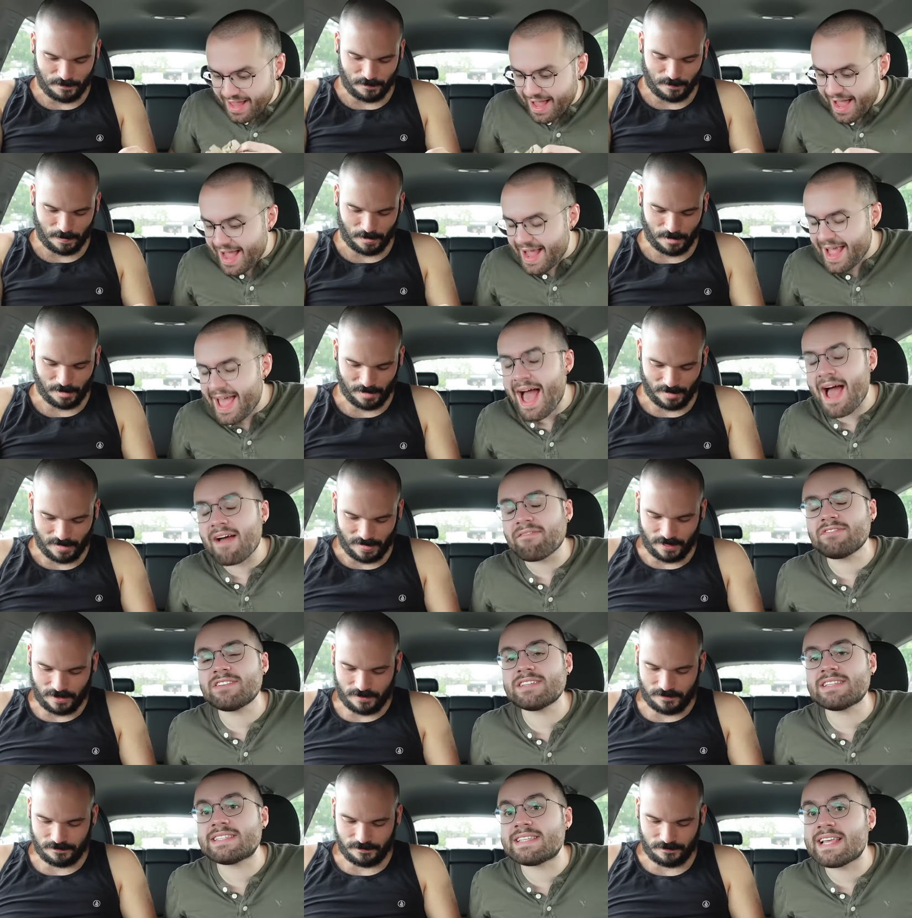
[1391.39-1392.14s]
Speaker 1: I
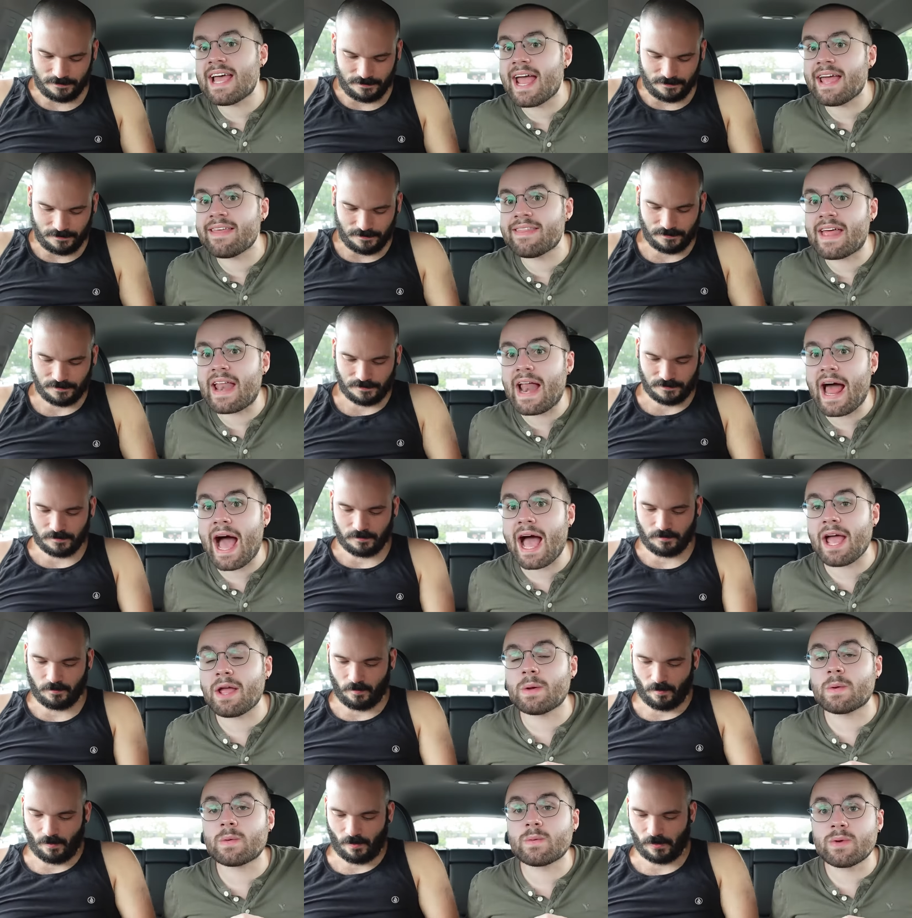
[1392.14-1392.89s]
have to say that
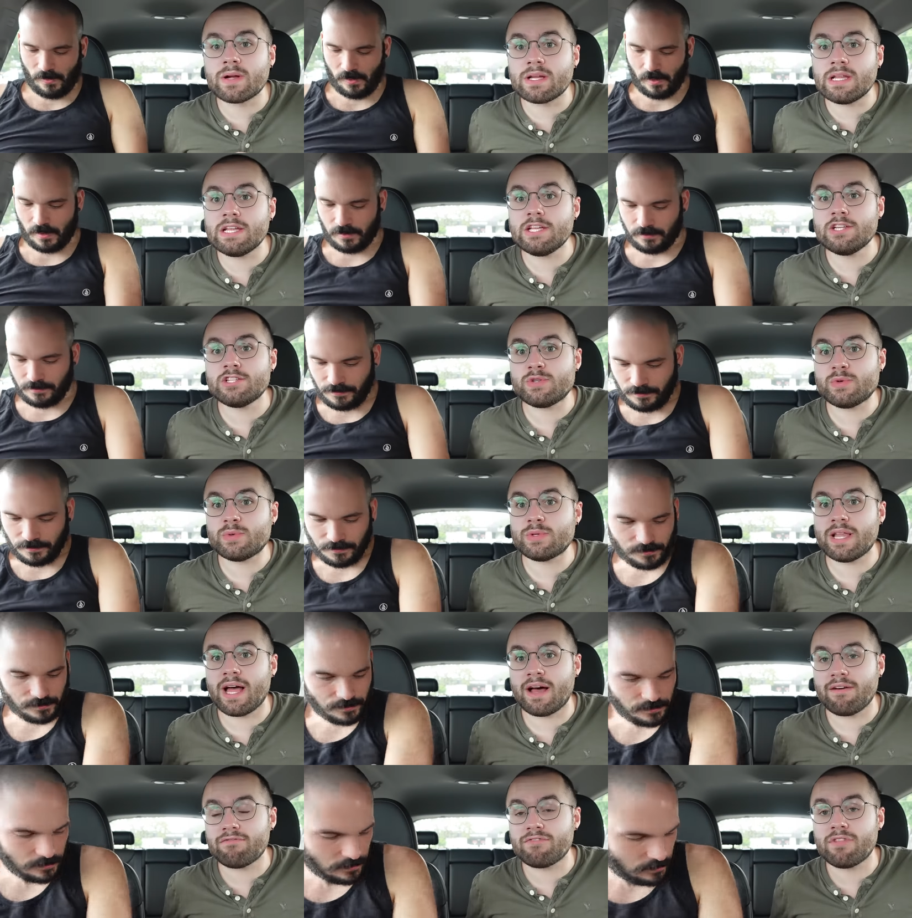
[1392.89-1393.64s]
I really
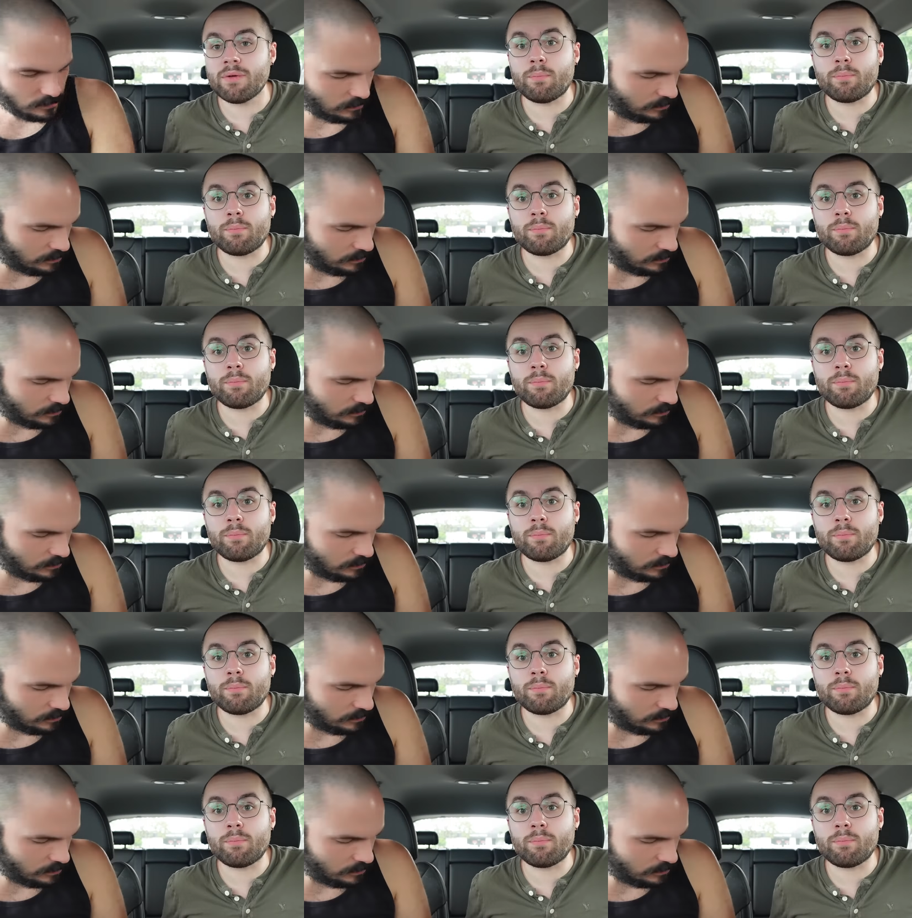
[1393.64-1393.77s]
do love the